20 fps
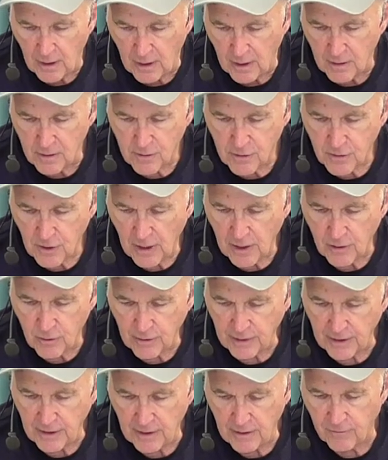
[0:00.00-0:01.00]

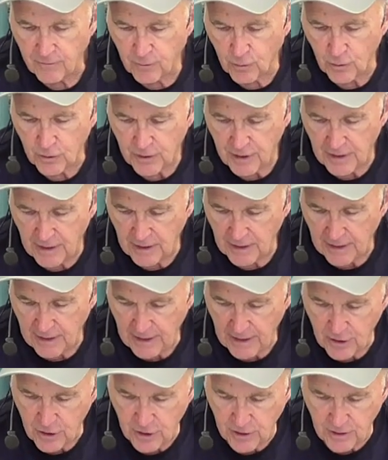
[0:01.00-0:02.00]
Soldering it 14
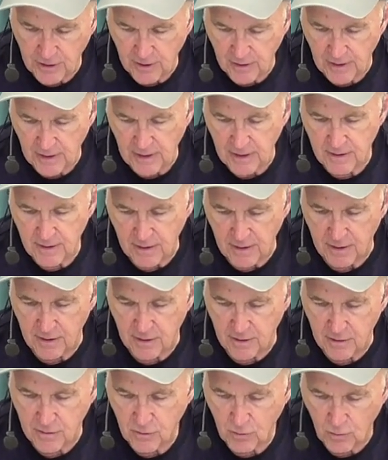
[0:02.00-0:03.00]
gauge into these
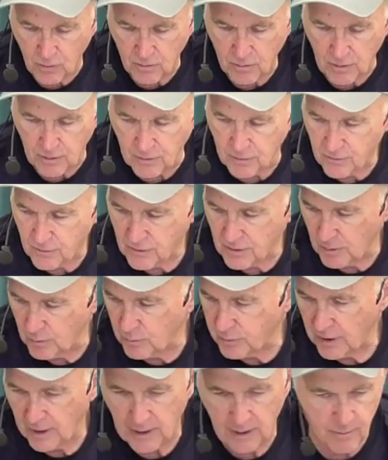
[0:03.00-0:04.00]
is
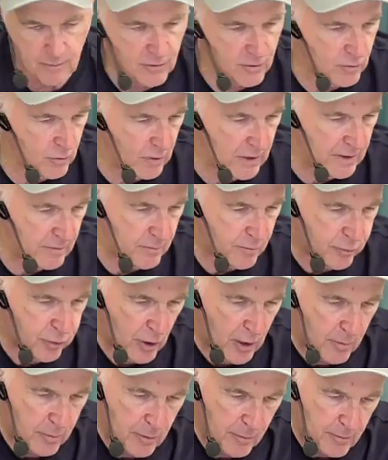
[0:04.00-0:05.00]
sometimes quite
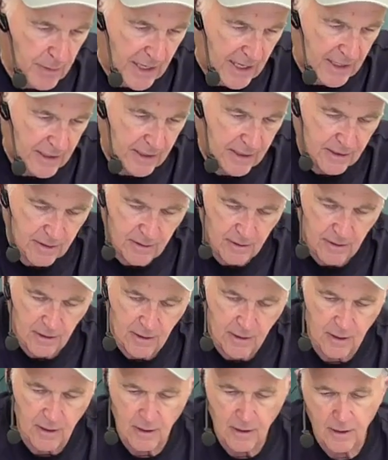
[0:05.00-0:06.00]
problematic.
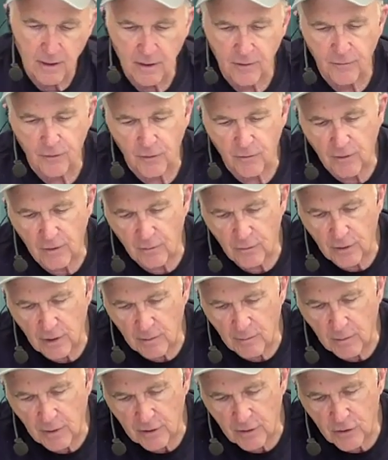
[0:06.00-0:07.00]
If you've ever
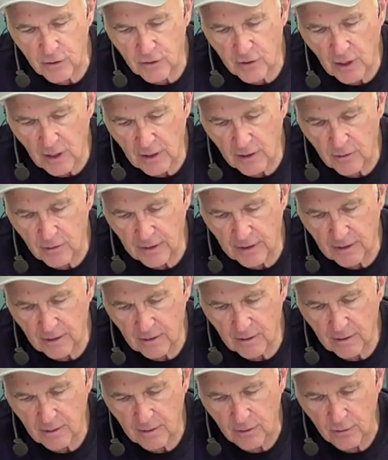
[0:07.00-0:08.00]
done much soldering,
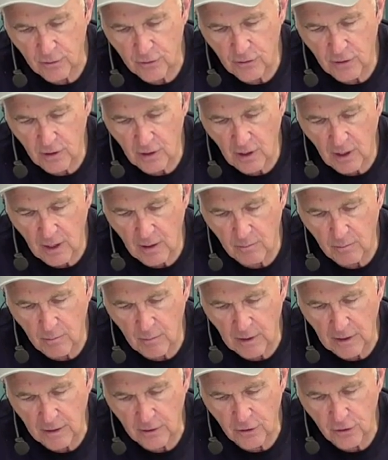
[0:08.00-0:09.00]
there's not
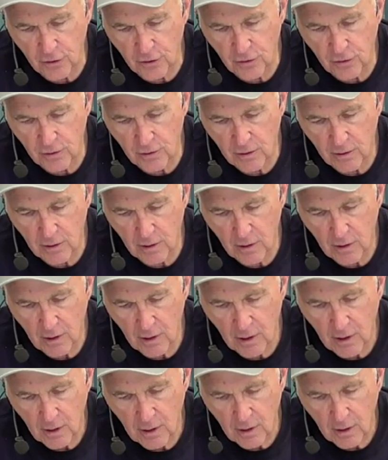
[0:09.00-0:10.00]
much
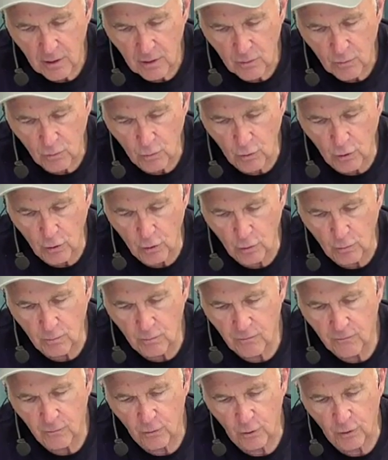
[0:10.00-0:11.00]
room
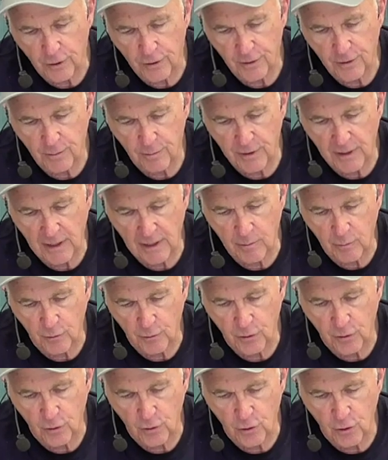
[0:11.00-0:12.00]
for you to be able
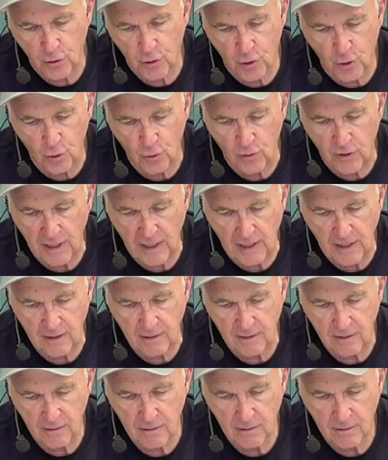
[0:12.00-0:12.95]
to do that.